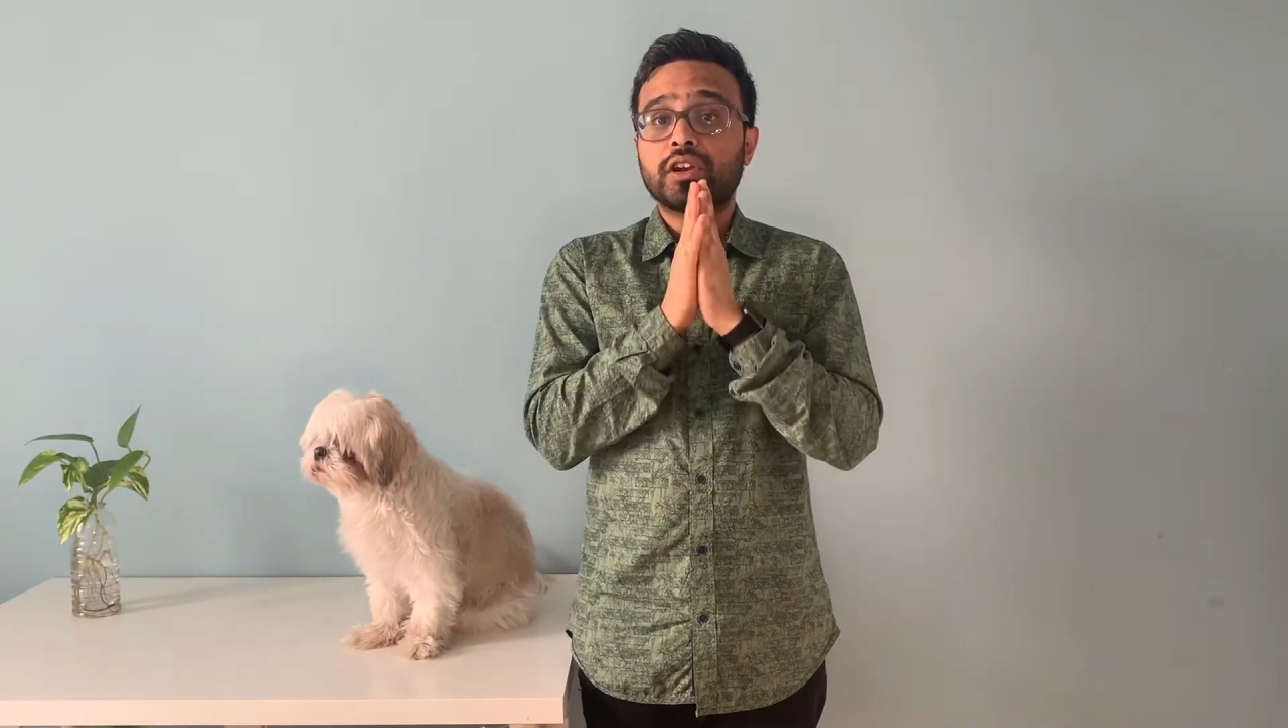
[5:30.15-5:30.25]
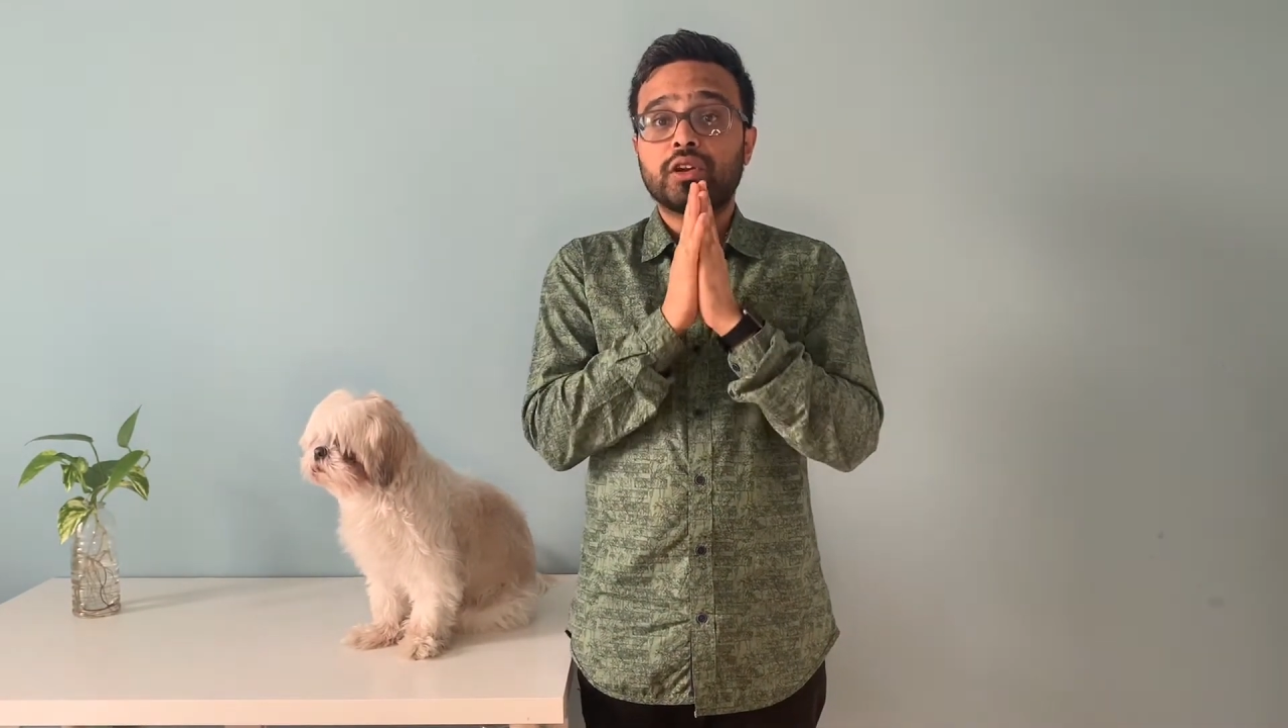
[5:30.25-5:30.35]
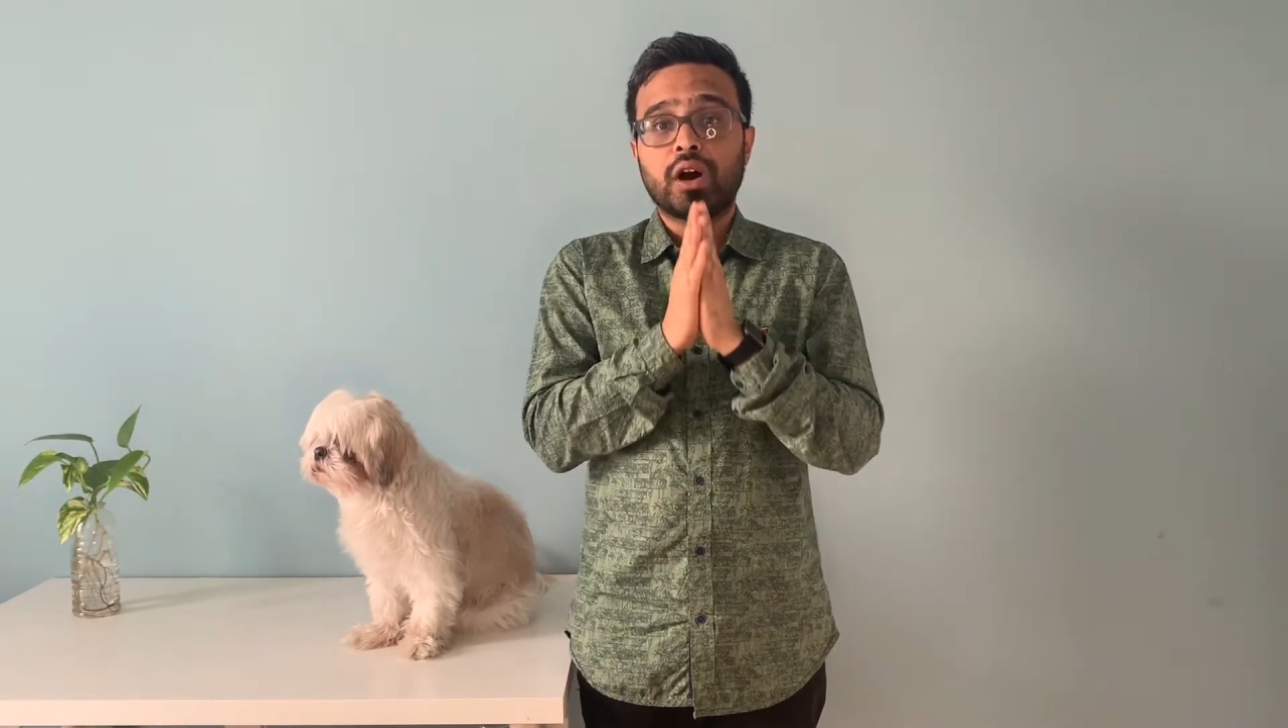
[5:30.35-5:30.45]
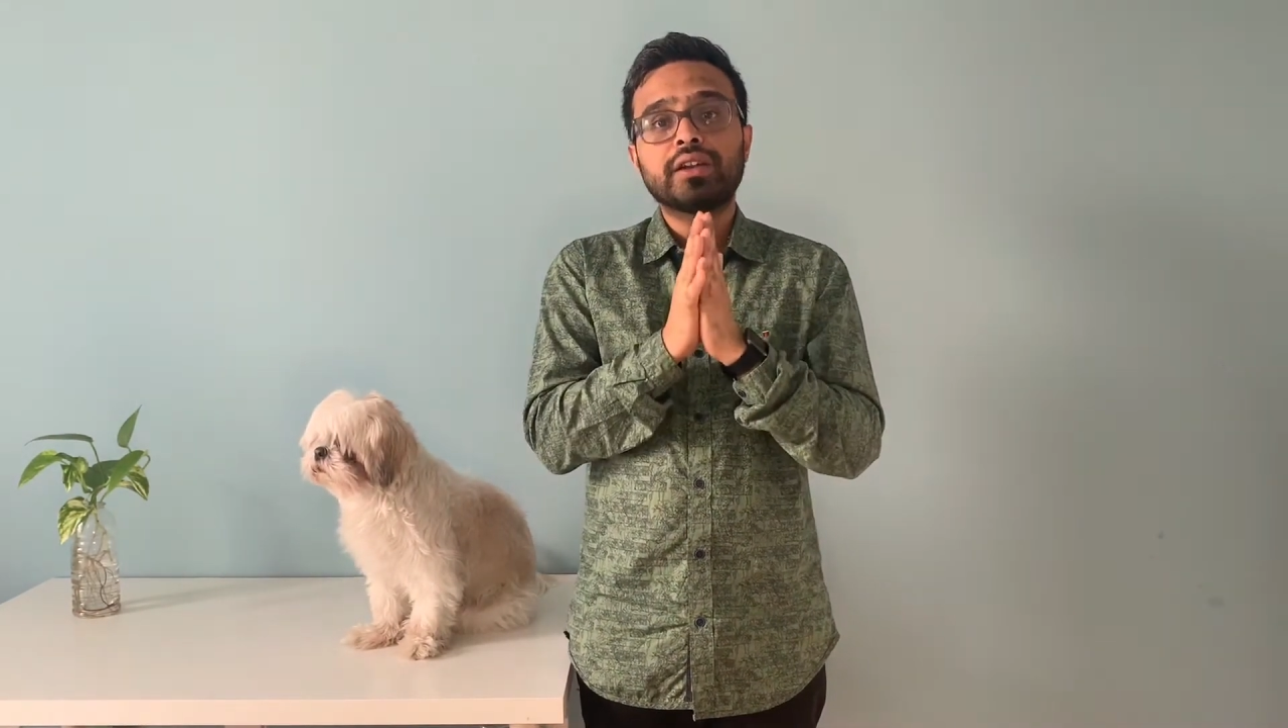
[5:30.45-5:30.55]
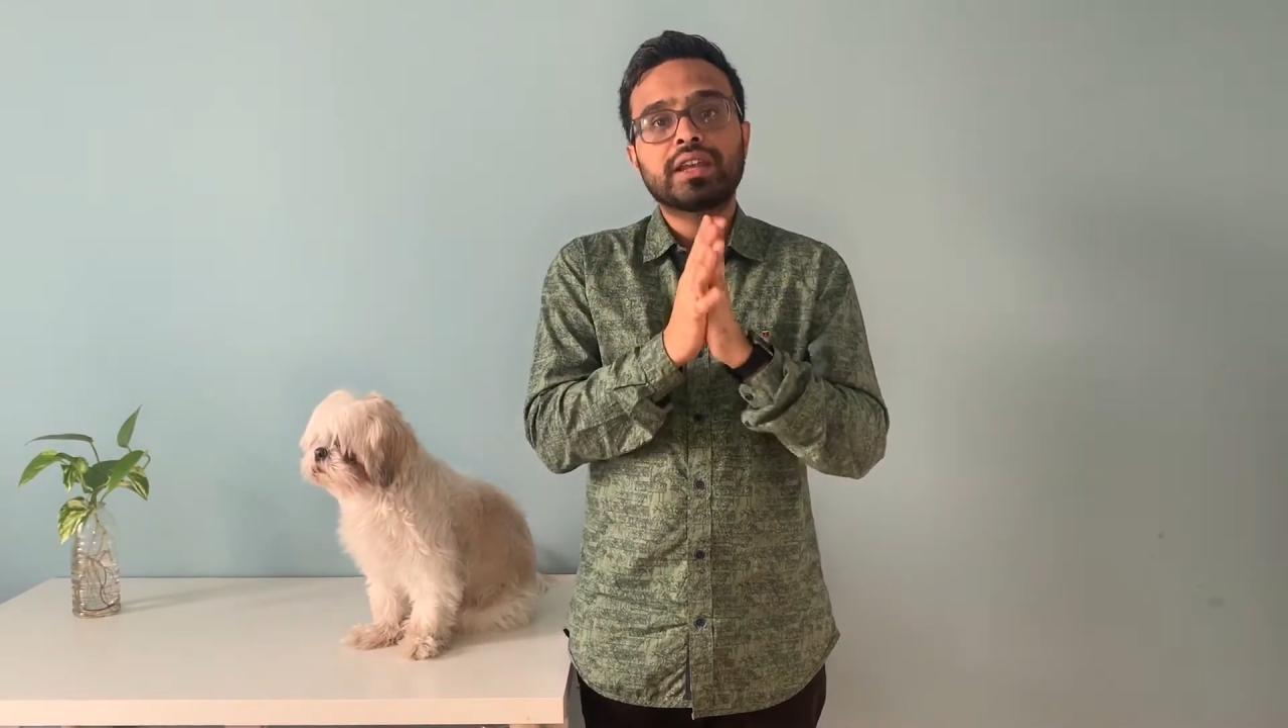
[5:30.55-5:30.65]

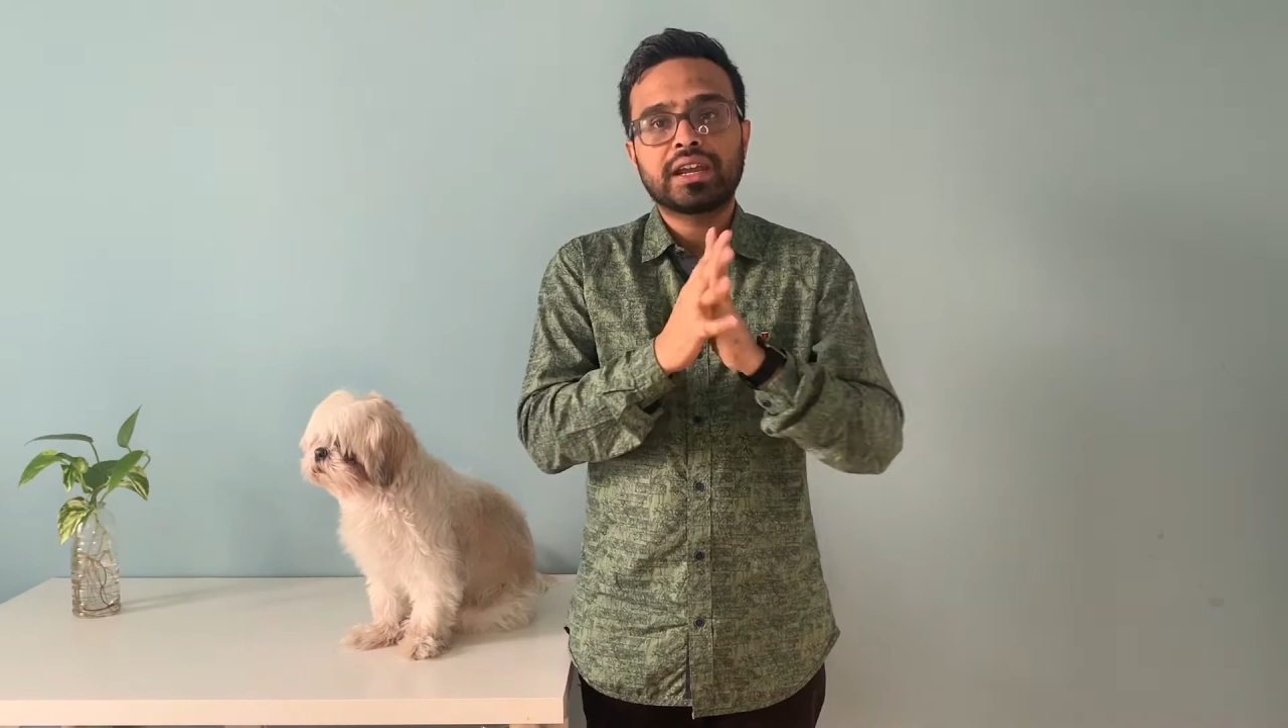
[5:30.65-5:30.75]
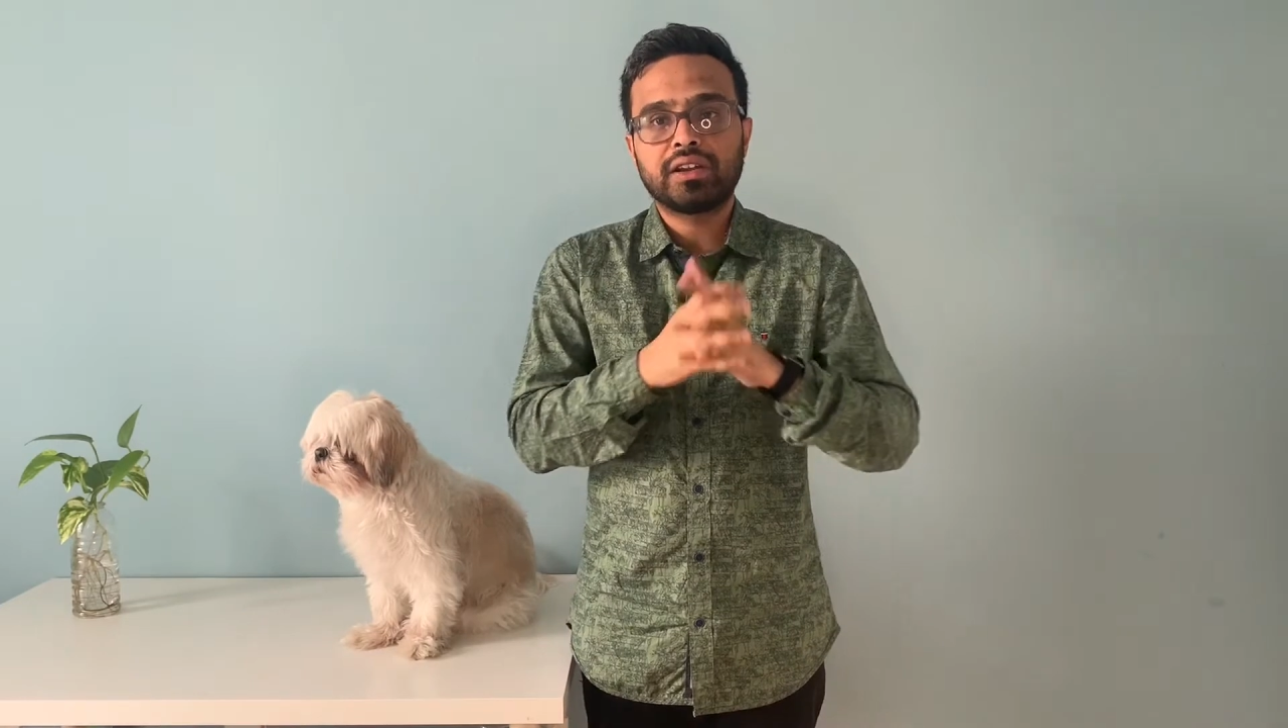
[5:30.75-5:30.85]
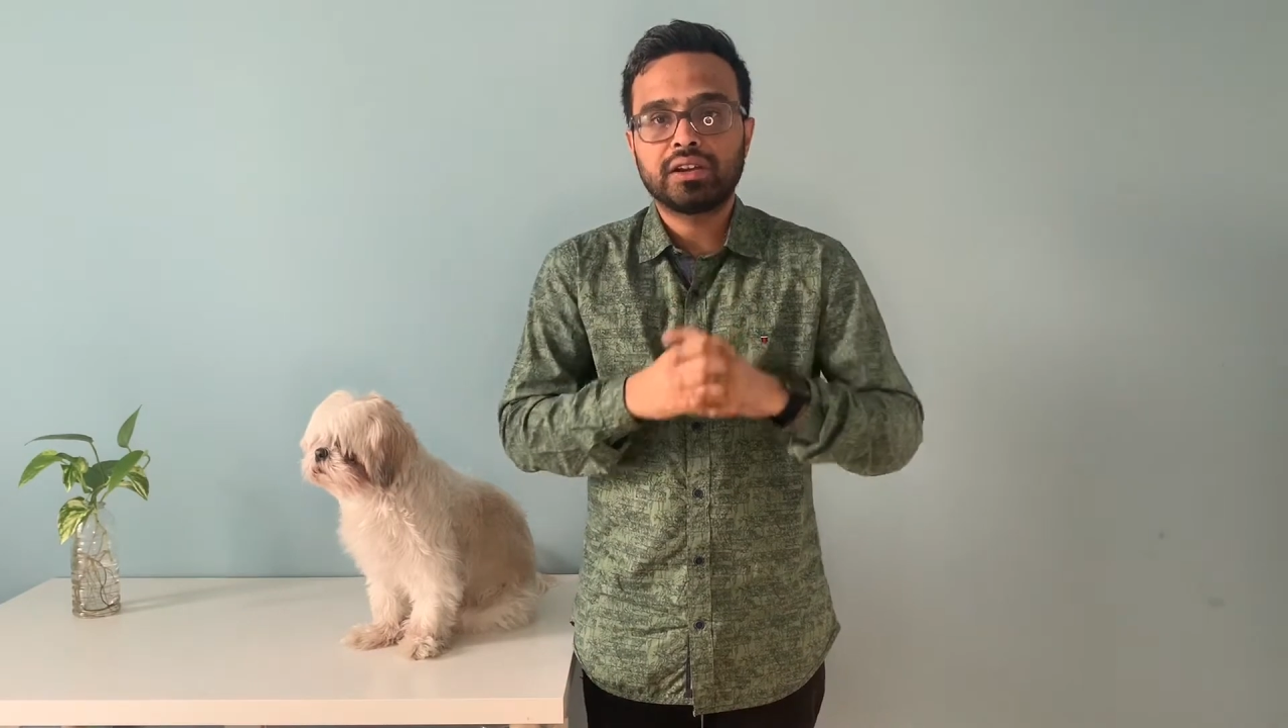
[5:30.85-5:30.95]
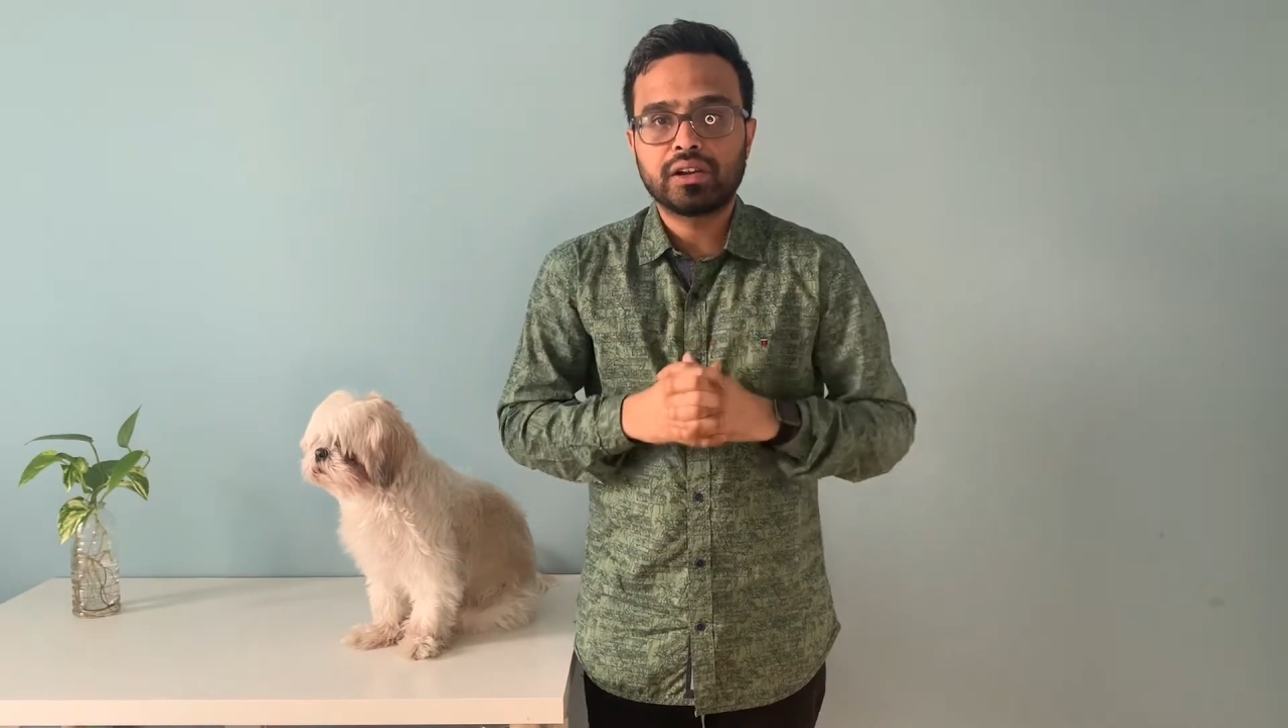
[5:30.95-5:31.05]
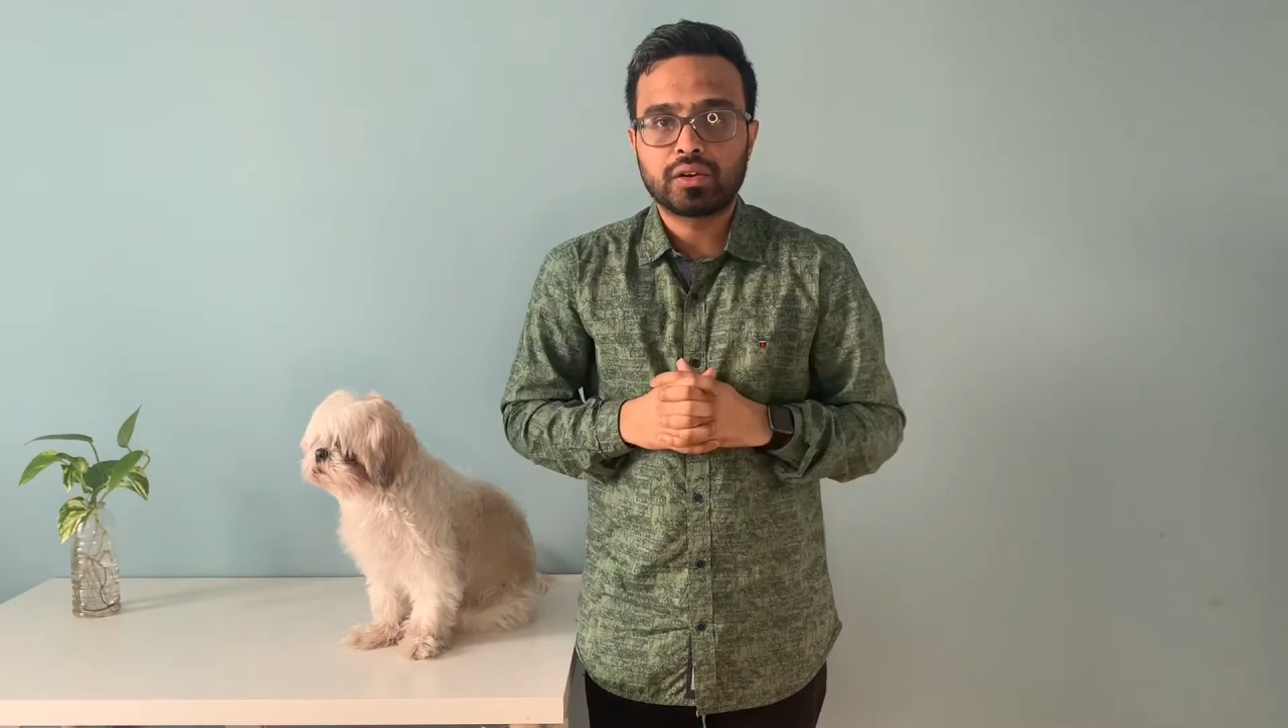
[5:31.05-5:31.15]
non-technical